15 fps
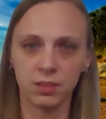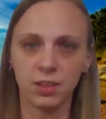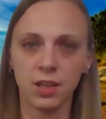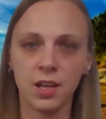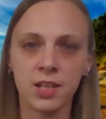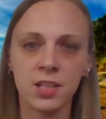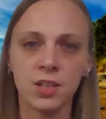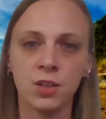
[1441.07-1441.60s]

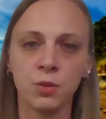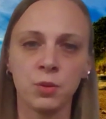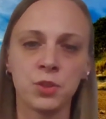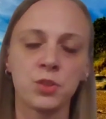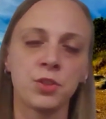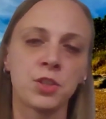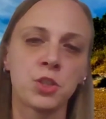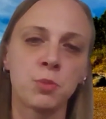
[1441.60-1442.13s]
I didn't know what
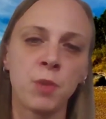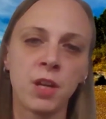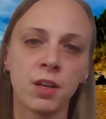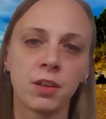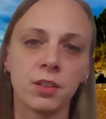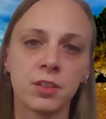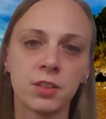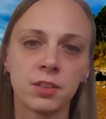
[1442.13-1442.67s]
to
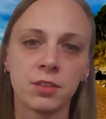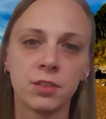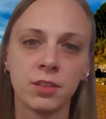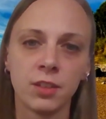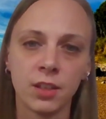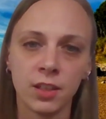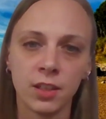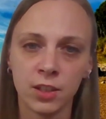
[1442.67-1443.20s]
expect.
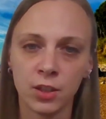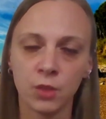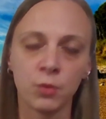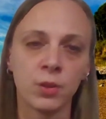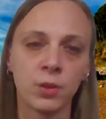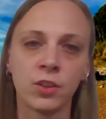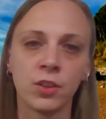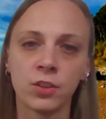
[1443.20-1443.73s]
I didn't know
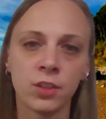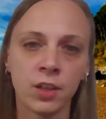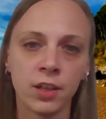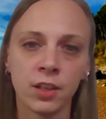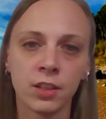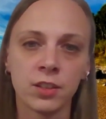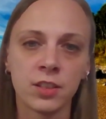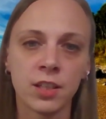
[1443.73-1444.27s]
what it looked like
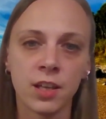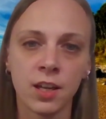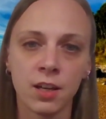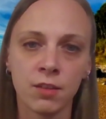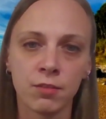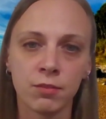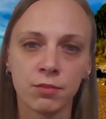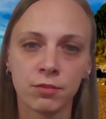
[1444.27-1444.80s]
to
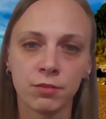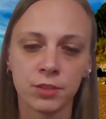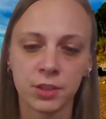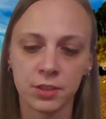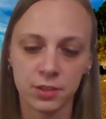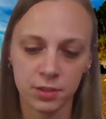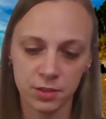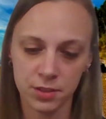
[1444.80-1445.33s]
have
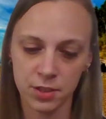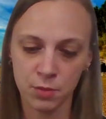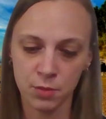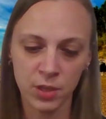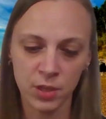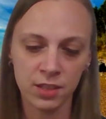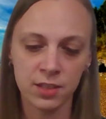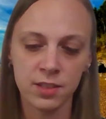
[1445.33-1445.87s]

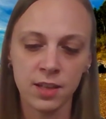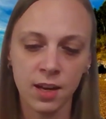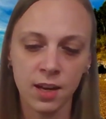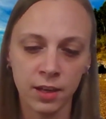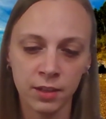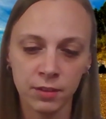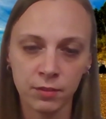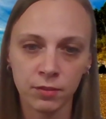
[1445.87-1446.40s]
somebody
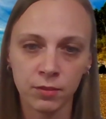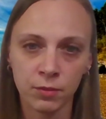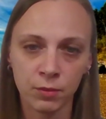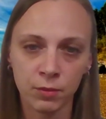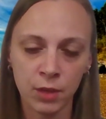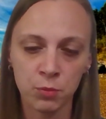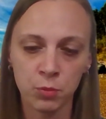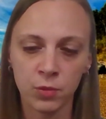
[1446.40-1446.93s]
die
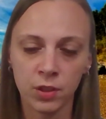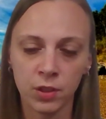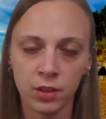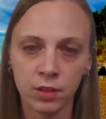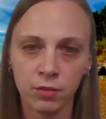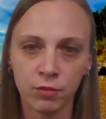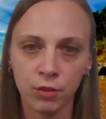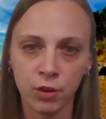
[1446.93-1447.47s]
right
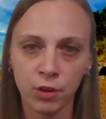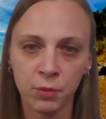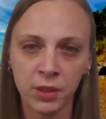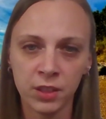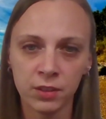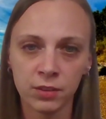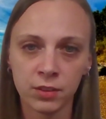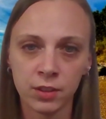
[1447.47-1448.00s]
in front of
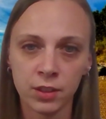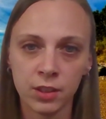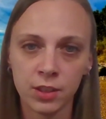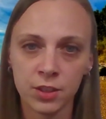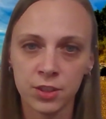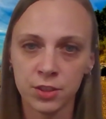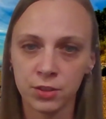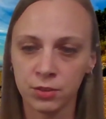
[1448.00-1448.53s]
me,
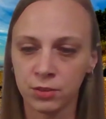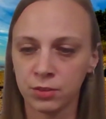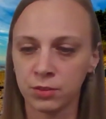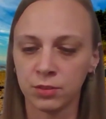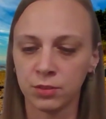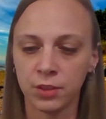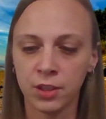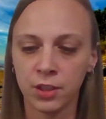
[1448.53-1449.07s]
to,
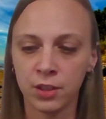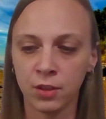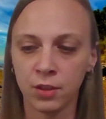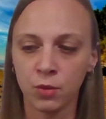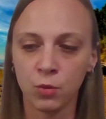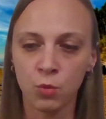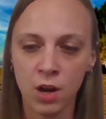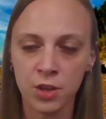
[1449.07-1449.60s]

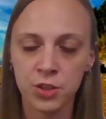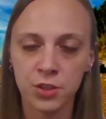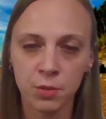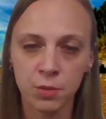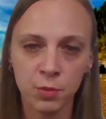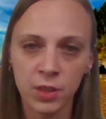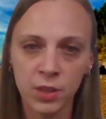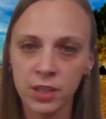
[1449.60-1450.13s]
watch
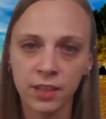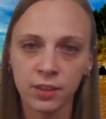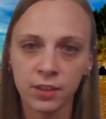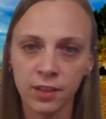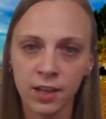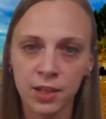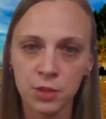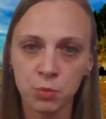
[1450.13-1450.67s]
somebody take their
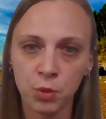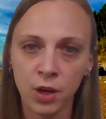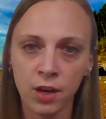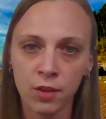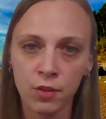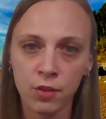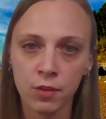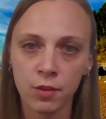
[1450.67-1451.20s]
last
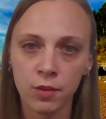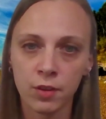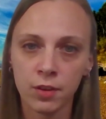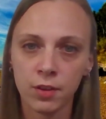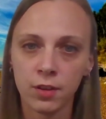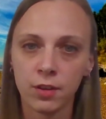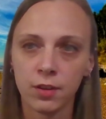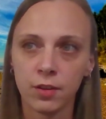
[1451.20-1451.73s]
breath,
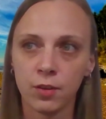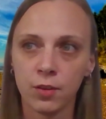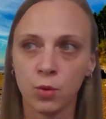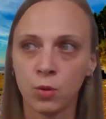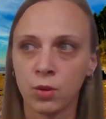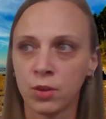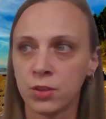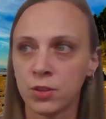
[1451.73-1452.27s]

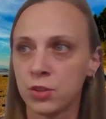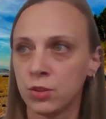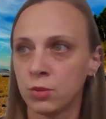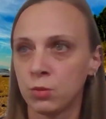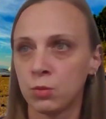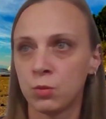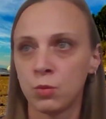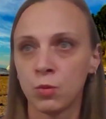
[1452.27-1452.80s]
or
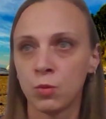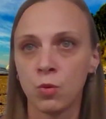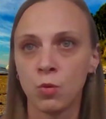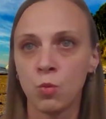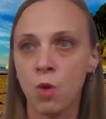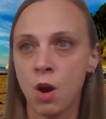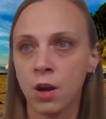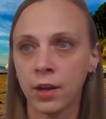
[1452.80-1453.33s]
to
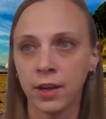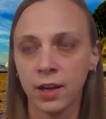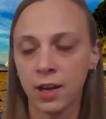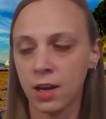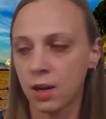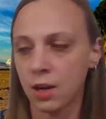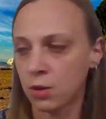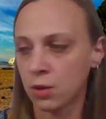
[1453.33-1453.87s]
walk in a
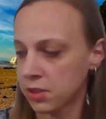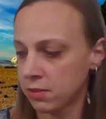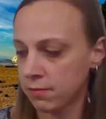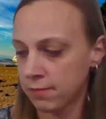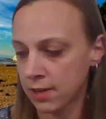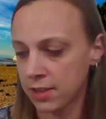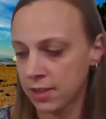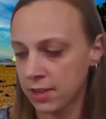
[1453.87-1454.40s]
house and
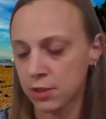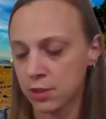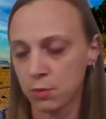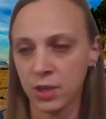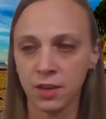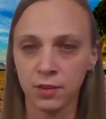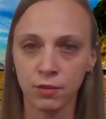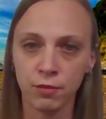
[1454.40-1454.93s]
find somebody
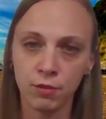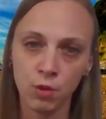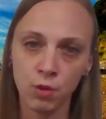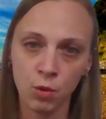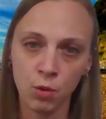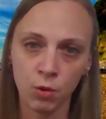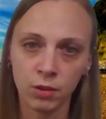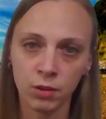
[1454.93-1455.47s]
on the
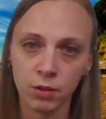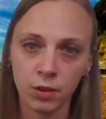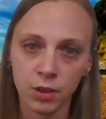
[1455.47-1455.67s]
floor.